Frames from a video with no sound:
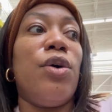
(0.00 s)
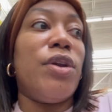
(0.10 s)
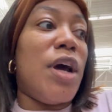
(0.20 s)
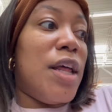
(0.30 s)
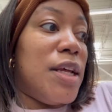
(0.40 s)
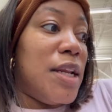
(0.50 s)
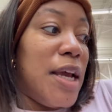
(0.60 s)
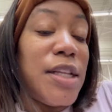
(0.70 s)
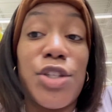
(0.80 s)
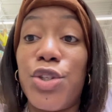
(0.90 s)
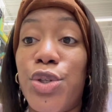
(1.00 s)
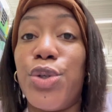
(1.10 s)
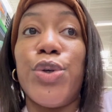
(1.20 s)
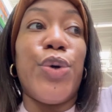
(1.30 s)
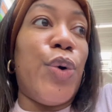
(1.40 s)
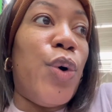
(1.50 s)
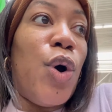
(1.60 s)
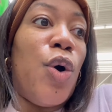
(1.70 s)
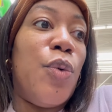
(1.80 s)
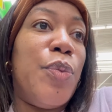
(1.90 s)
how the other nights go
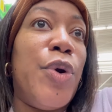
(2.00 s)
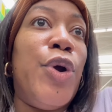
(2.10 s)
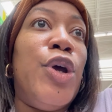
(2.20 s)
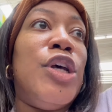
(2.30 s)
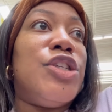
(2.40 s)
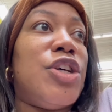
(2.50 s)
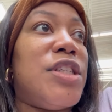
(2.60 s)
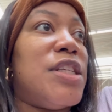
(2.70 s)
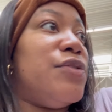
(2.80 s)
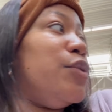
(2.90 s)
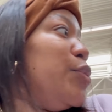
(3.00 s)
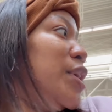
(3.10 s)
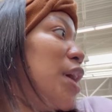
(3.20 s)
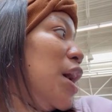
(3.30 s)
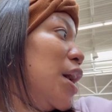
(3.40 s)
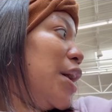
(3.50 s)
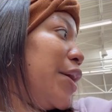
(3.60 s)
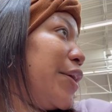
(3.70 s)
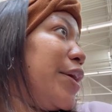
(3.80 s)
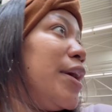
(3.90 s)
Hope successful we
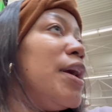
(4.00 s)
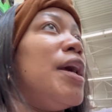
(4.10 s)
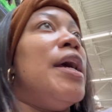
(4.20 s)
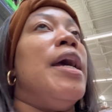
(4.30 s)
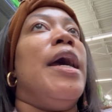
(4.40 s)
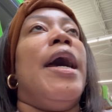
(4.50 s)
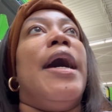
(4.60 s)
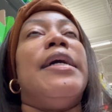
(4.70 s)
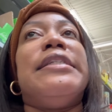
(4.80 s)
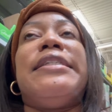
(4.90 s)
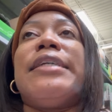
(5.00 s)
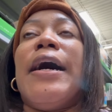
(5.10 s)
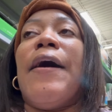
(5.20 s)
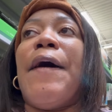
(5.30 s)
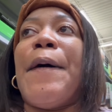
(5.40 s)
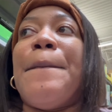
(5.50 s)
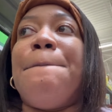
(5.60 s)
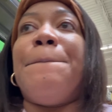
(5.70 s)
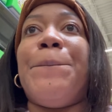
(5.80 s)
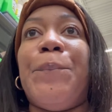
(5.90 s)
are and
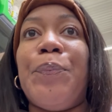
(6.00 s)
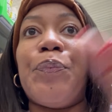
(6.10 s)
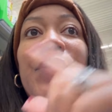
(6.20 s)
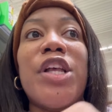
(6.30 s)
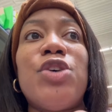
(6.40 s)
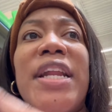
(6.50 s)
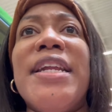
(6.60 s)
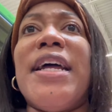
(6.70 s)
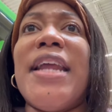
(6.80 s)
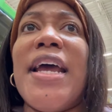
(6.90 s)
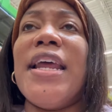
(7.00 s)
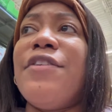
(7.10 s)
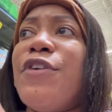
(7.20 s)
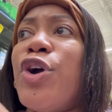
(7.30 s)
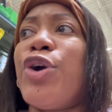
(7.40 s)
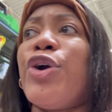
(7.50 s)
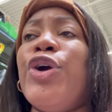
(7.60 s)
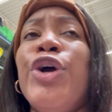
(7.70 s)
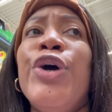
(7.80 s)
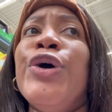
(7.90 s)
um so i need a nightlight for her
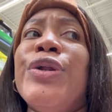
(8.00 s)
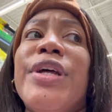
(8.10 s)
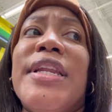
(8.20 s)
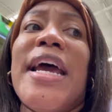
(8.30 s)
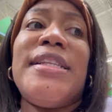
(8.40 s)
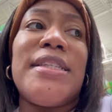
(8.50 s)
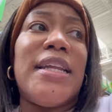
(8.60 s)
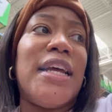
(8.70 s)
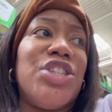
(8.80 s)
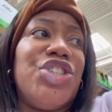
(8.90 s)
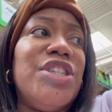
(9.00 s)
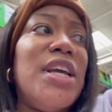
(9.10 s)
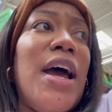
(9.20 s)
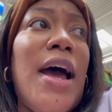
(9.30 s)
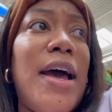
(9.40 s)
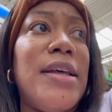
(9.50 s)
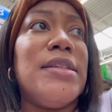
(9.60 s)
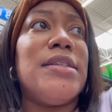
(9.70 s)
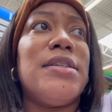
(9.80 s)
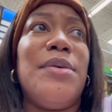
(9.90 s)
the nightstand that she
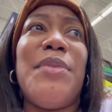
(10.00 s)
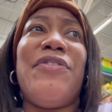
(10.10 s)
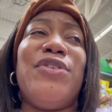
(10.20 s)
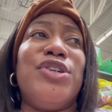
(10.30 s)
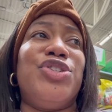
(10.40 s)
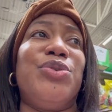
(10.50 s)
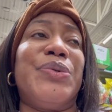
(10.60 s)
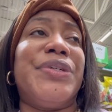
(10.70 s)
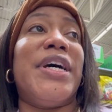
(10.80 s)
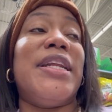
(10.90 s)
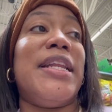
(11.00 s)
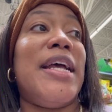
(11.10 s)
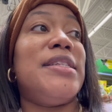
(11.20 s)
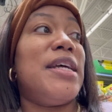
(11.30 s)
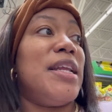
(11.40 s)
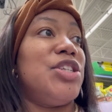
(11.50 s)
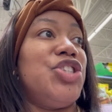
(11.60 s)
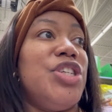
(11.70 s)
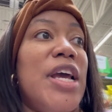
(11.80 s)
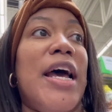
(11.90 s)
has me forgot show you that the nightstand that
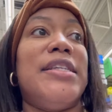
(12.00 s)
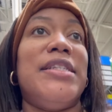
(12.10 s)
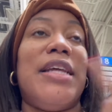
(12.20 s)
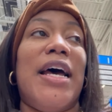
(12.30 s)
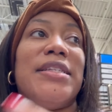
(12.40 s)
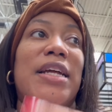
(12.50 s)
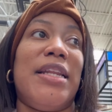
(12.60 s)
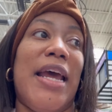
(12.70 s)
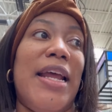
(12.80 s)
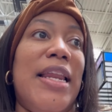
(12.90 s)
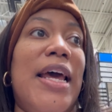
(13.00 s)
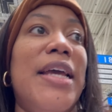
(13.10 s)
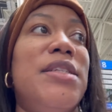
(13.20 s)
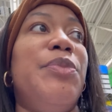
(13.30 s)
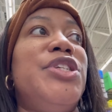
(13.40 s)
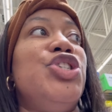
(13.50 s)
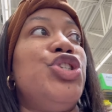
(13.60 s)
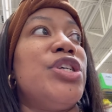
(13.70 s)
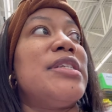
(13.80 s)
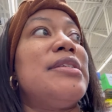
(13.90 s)
she has it has a night light but it
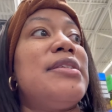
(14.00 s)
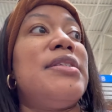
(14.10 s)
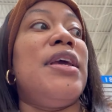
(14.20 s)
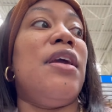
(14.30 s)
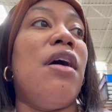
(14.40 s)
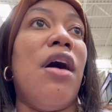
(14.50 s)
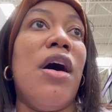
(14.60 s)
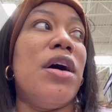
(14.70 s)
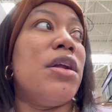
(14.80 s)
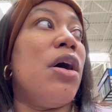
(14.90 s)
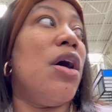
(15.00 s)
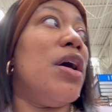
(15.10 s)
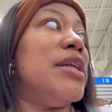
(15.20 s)
doesn't stay on all